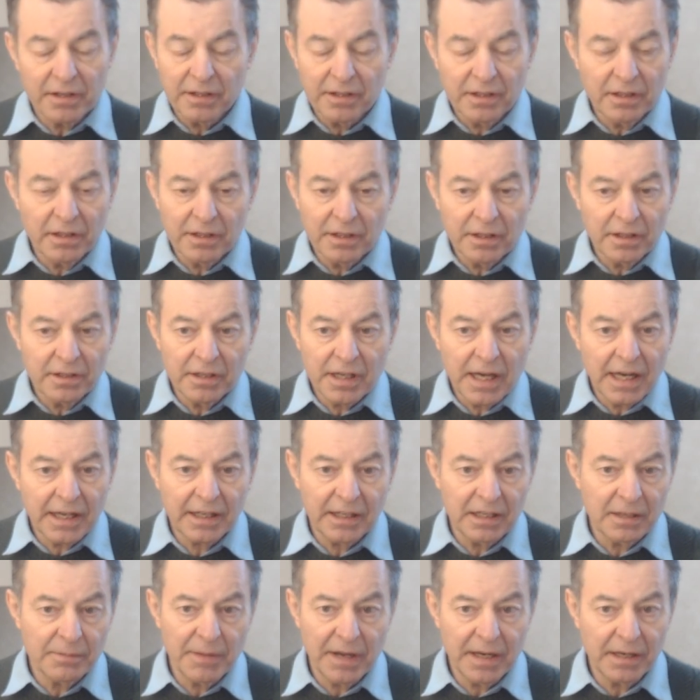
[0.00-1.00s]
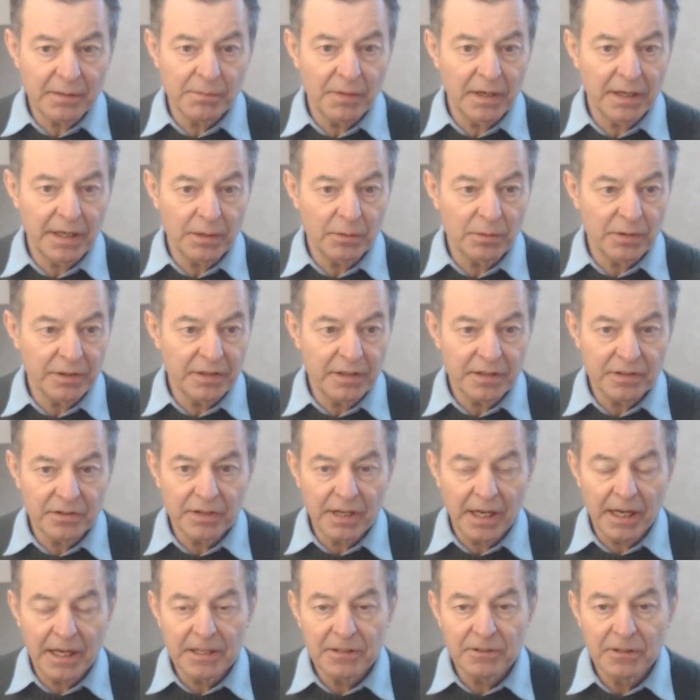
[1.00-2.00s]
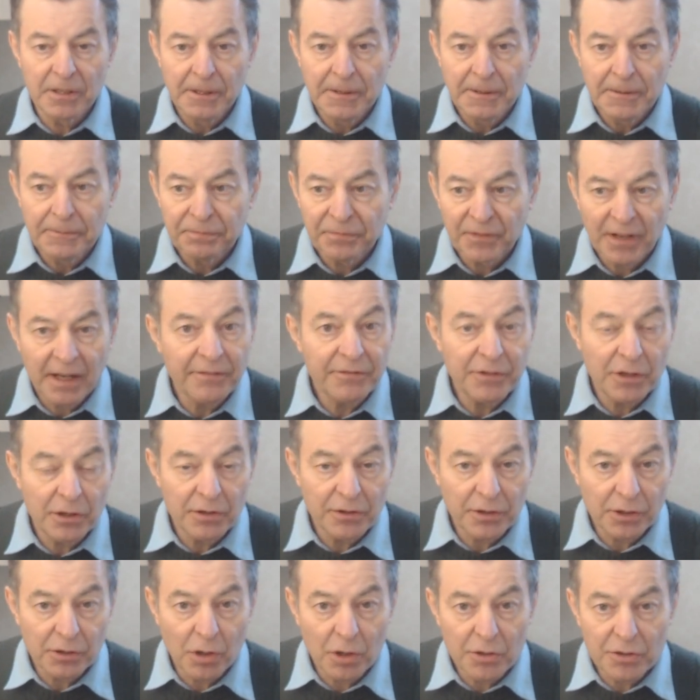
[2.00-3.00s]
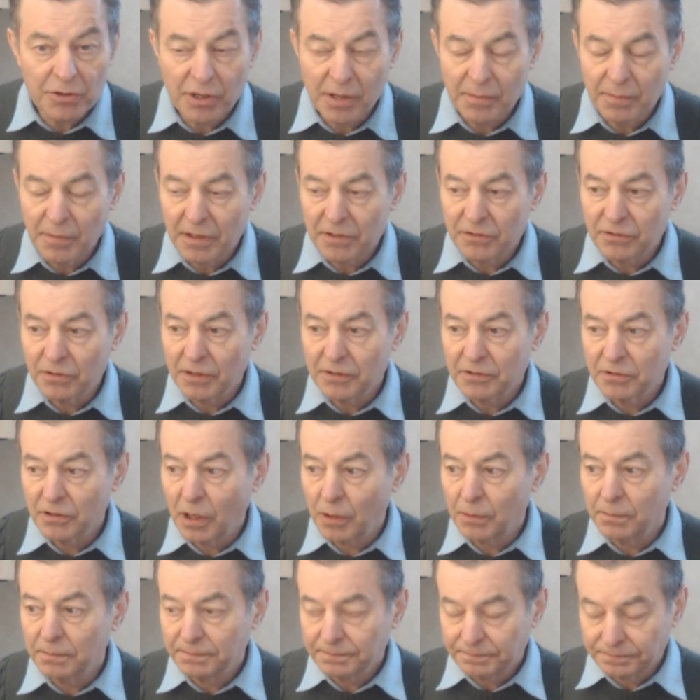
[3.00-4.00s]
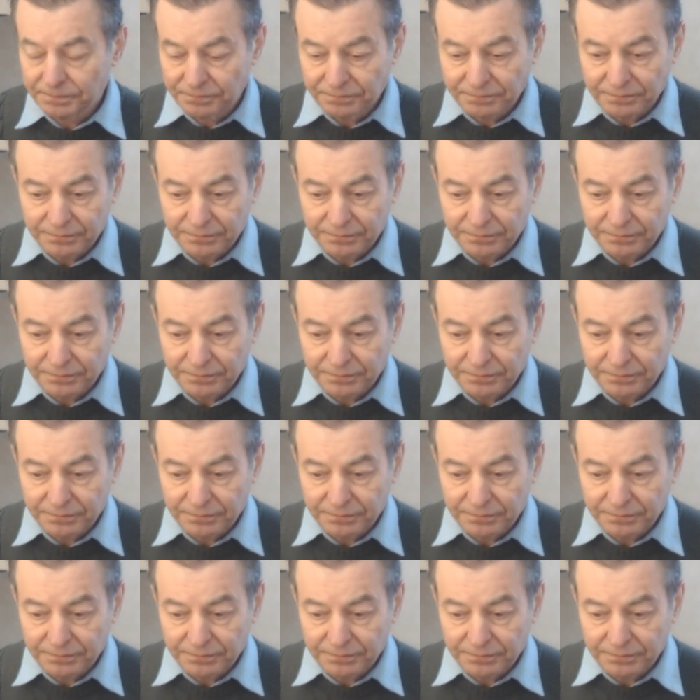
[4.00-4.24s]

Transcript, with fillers: You're not going to make money with these guys if you're in the grocery business. So,